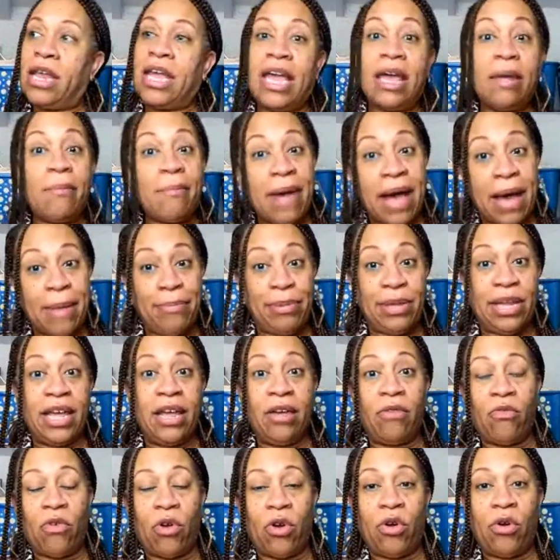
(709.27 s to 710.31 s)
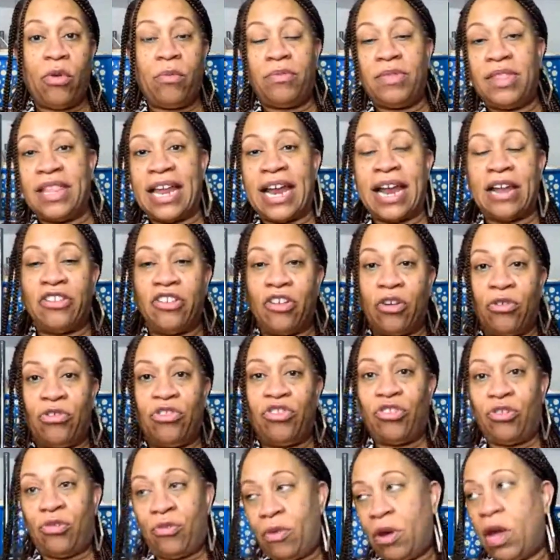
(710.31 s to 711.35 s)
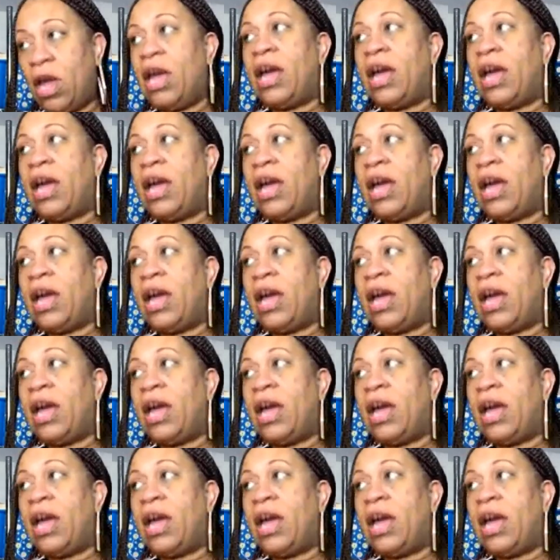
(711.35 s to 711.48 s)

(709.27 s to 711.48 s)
in my bling room that I told you